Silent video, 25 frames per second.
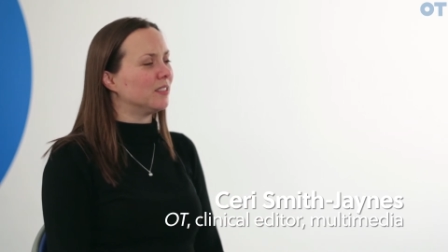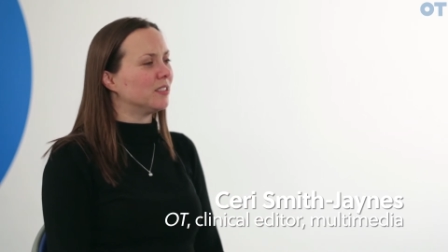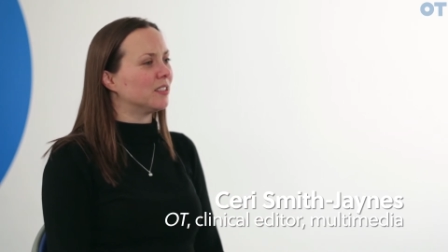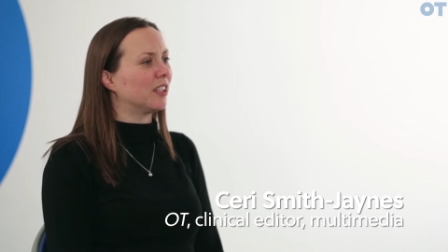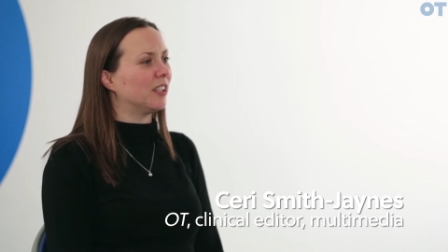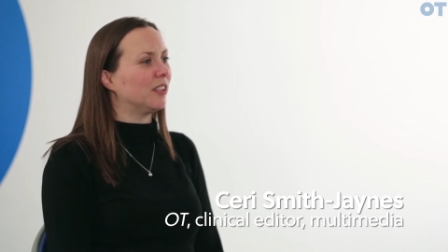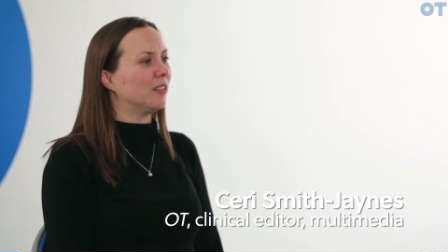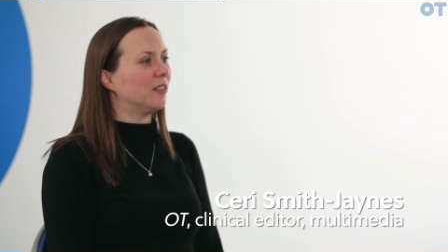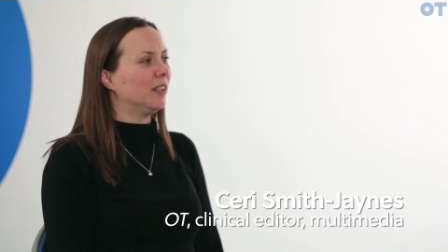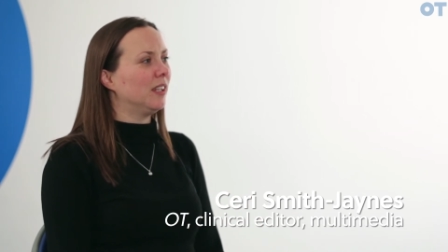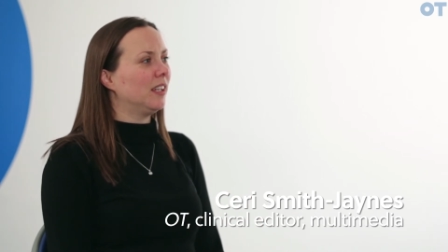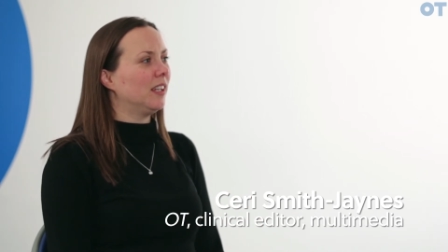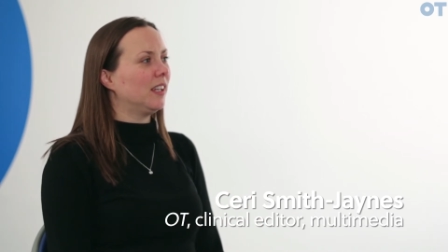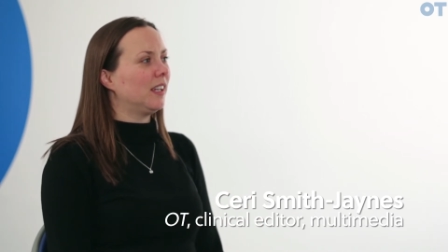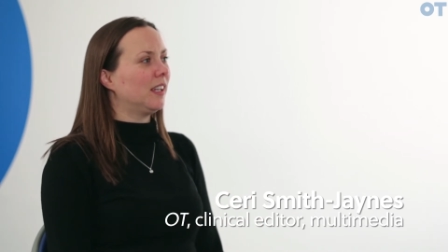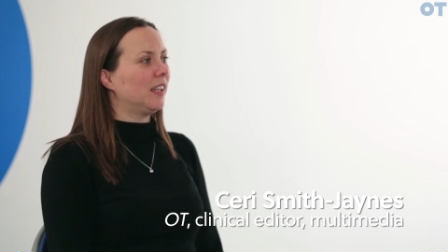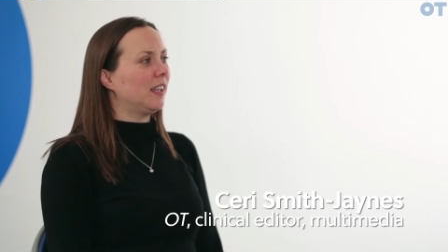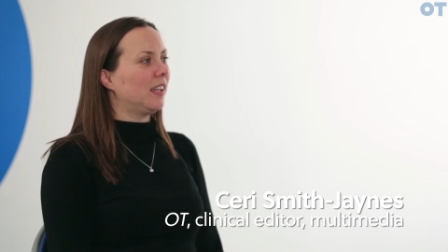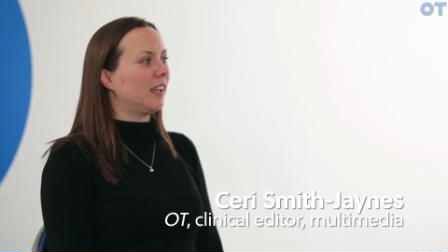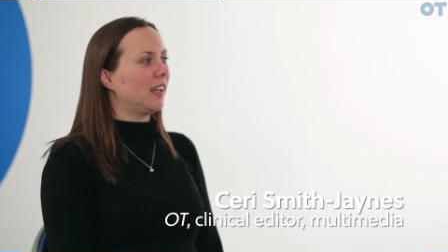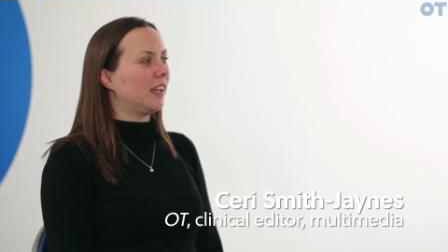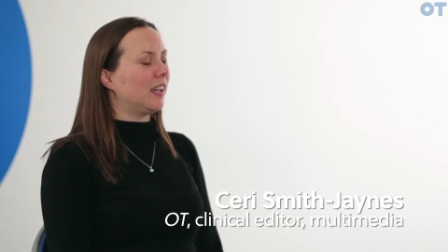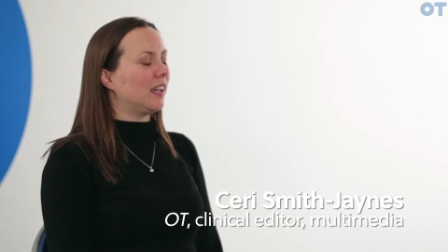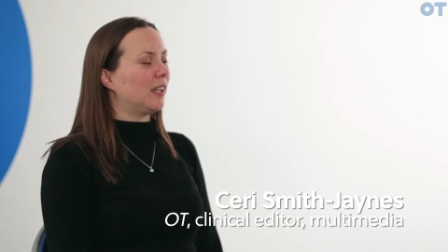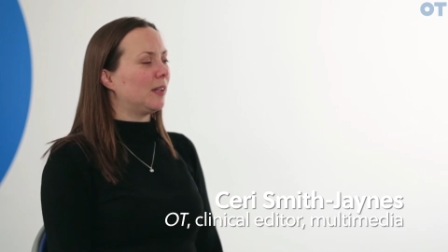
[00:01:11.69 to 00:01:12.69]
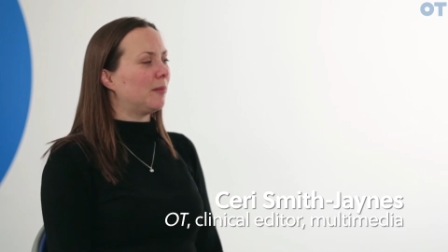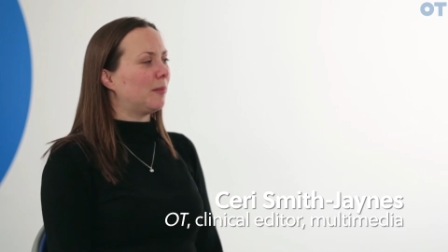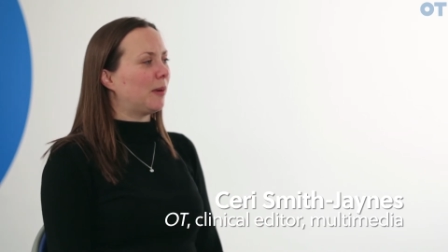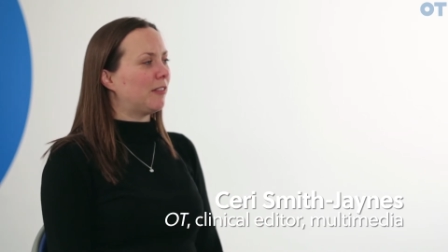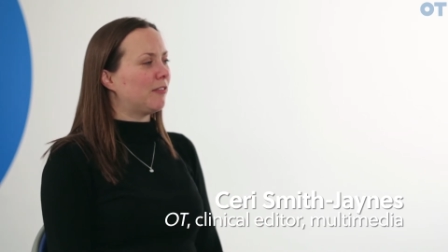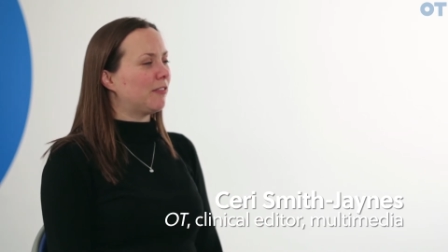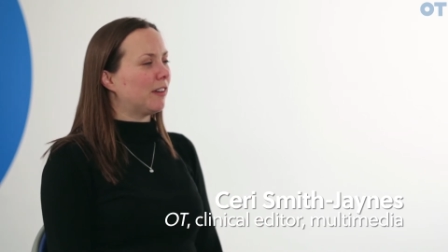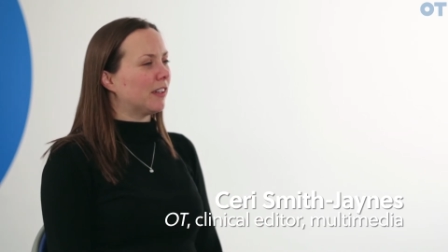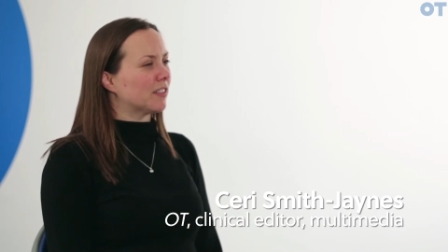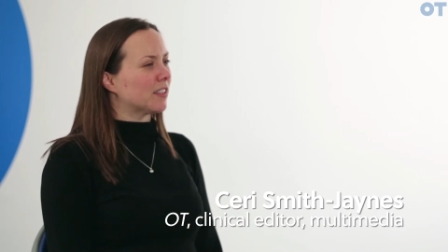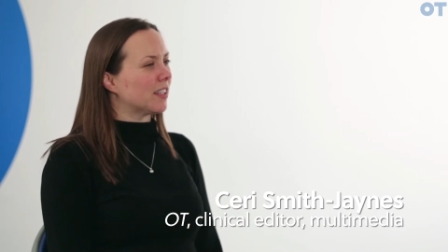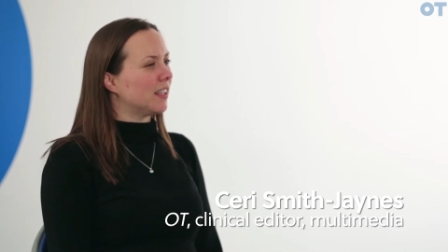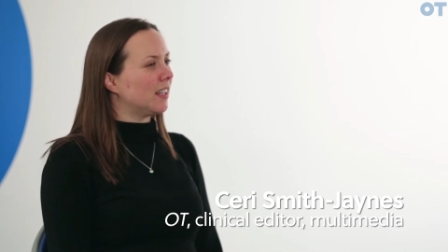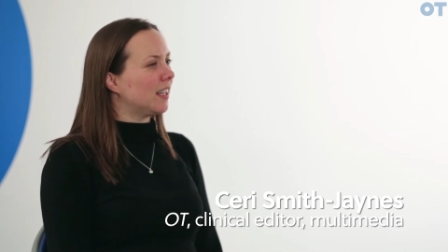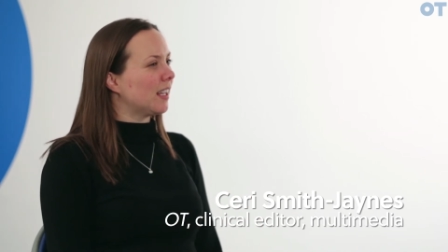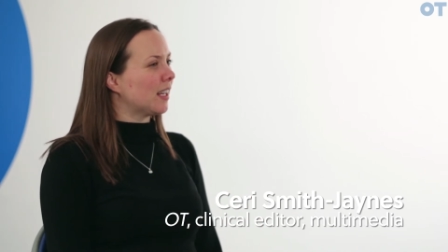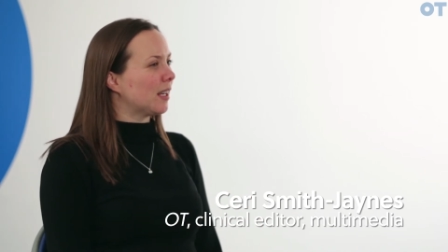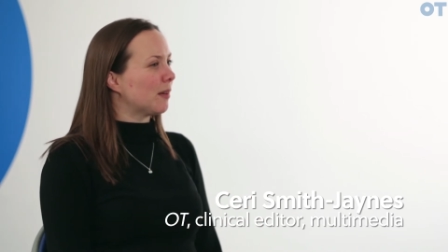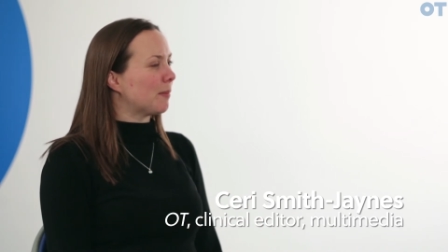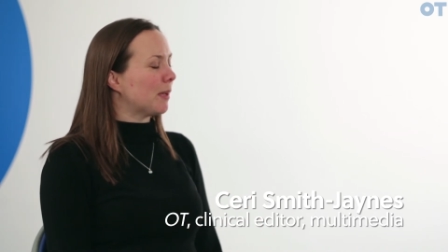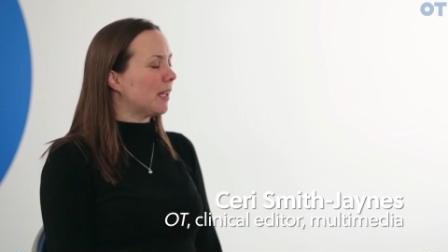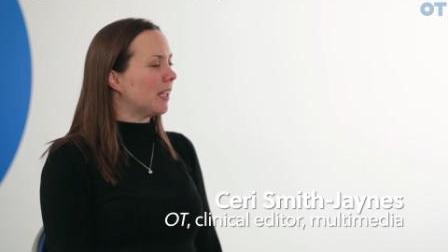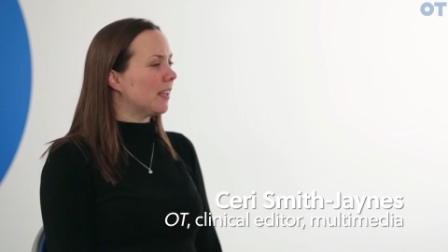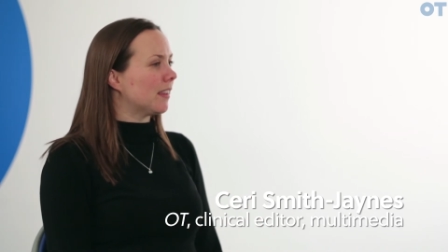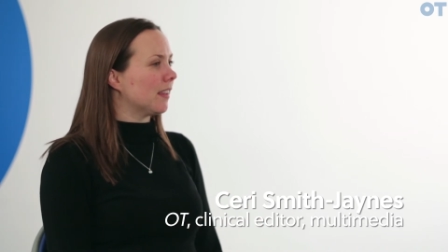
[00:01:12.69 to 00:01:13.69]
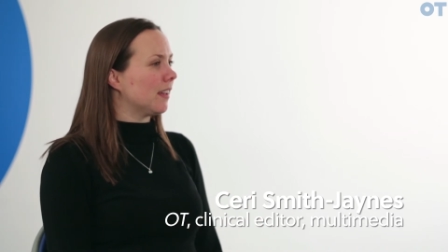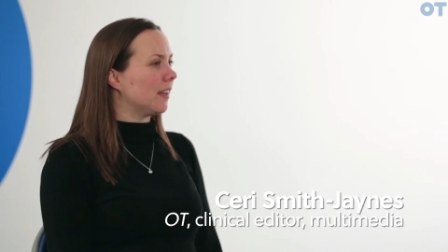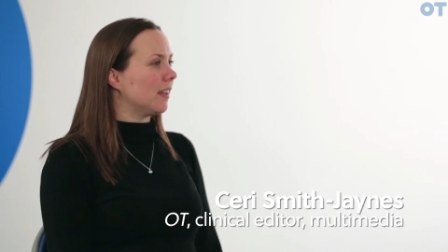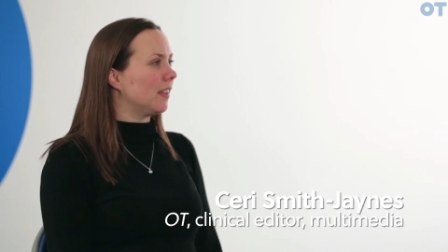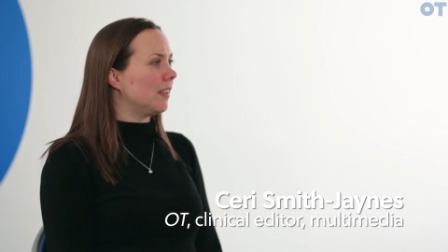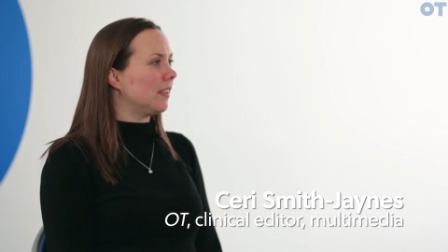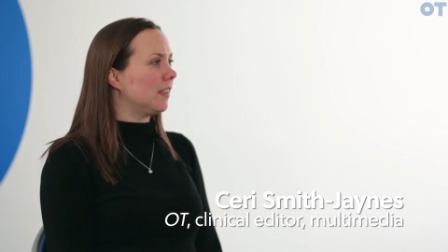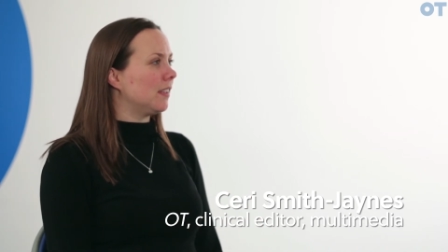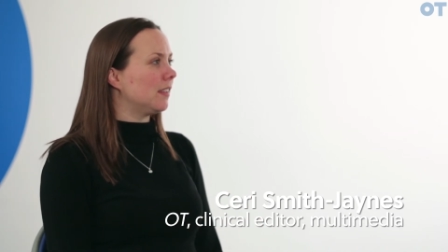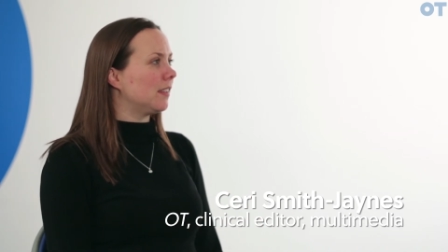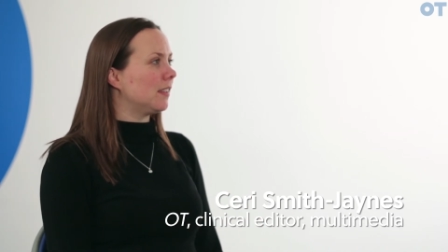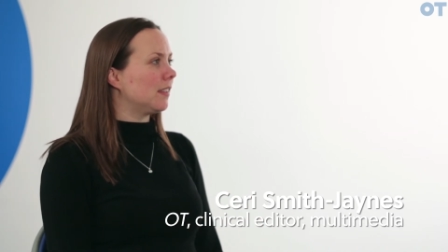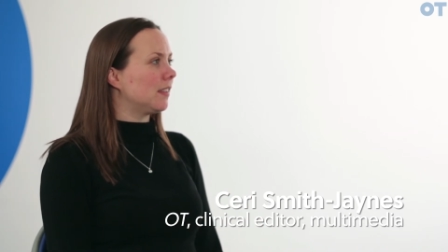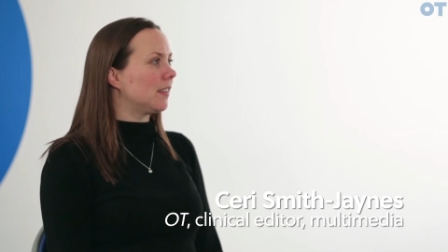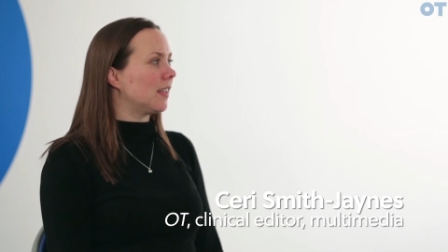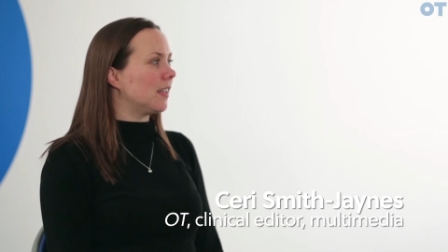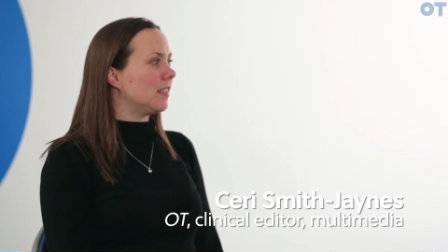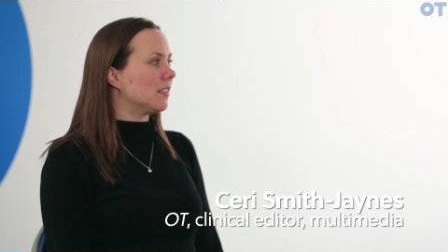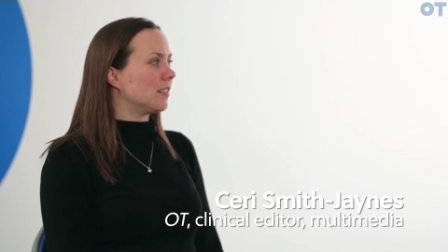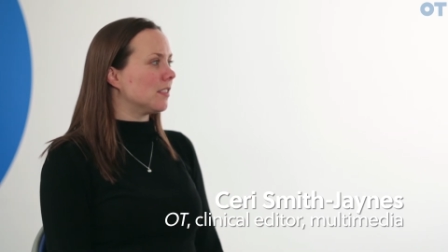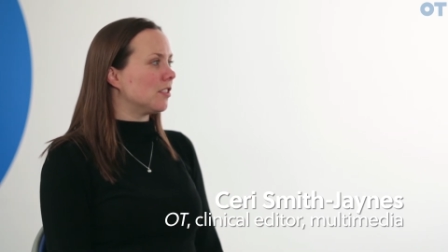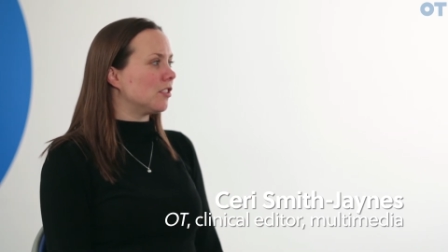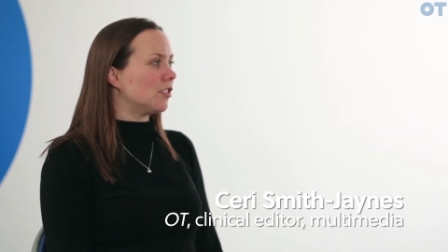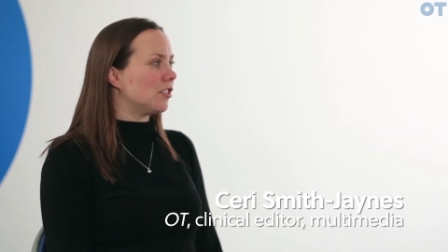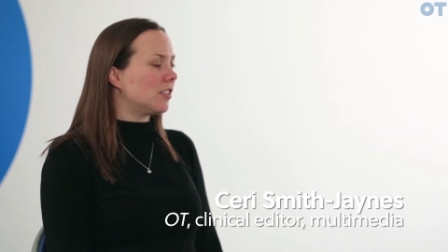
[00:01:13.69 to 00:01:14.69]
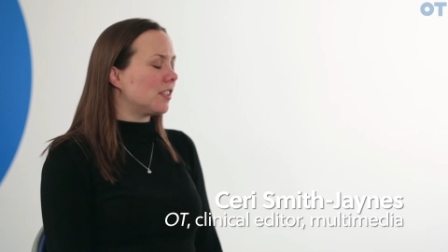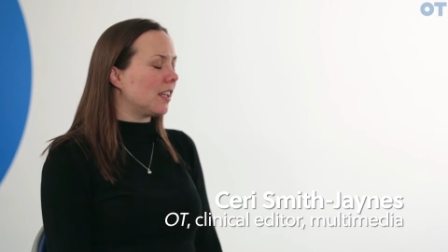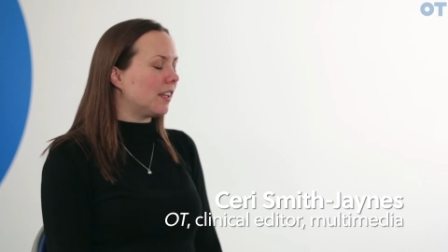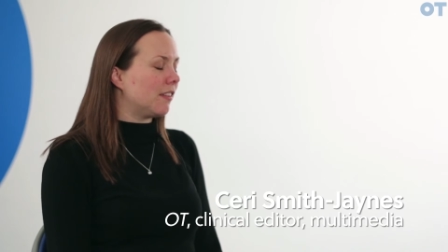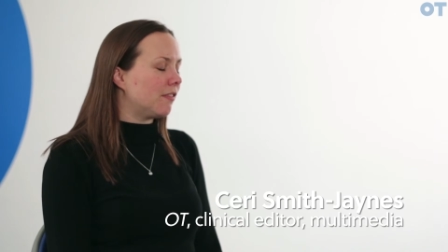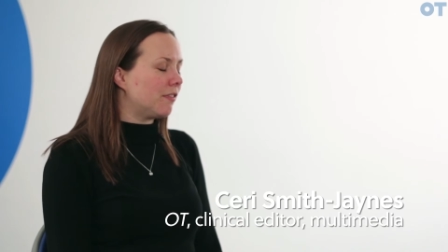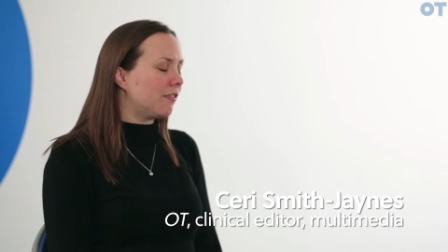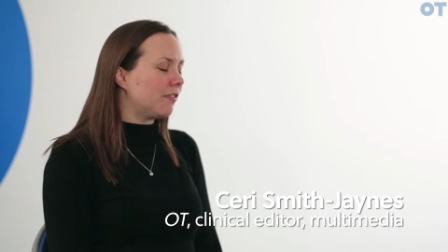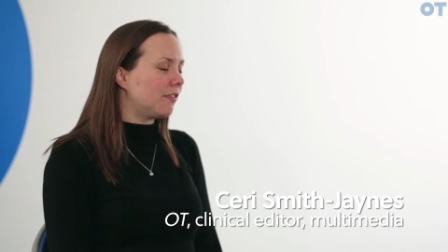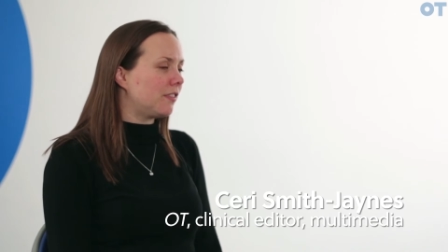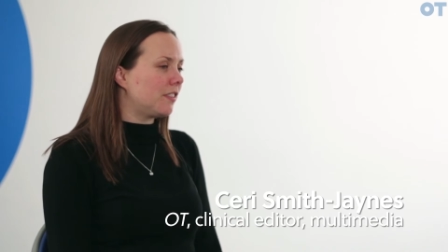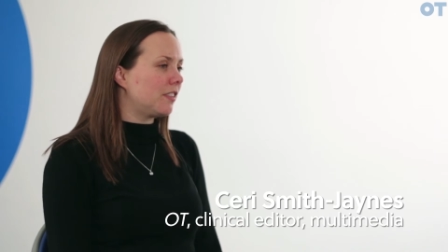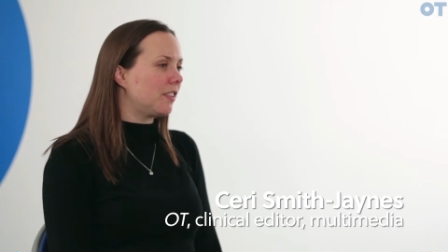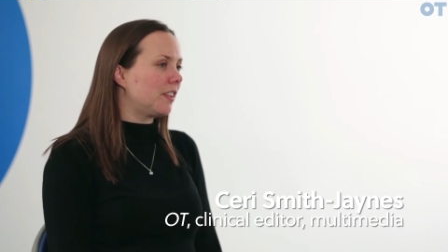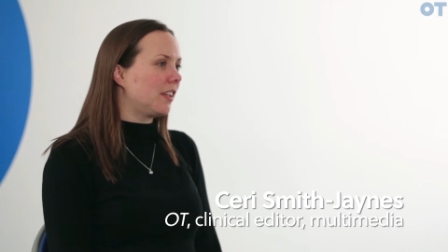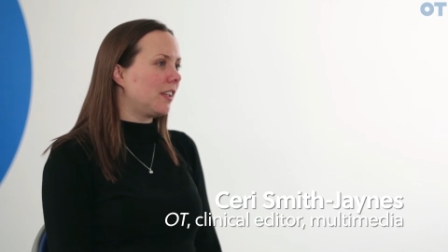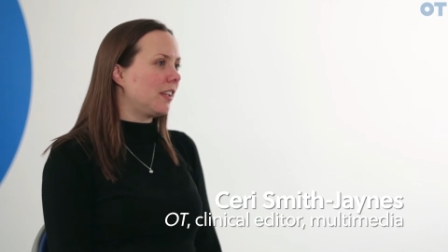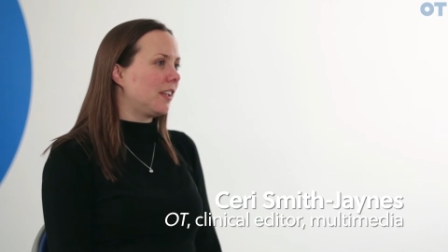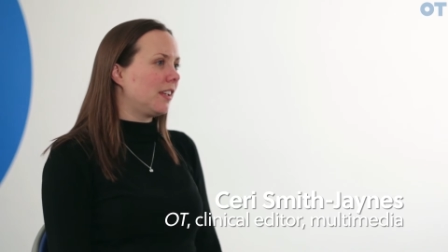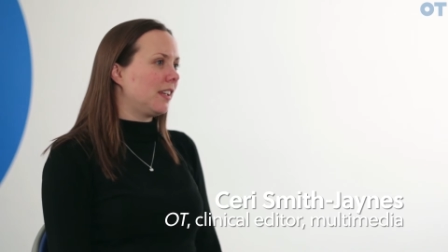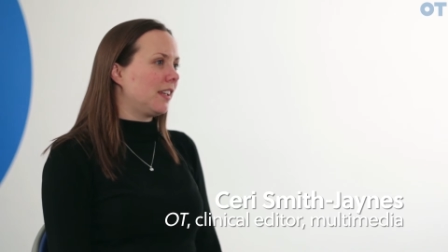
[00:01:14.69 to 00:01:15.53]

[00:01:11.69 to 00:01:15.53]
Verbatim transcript: So I felt a little bit that there's a shift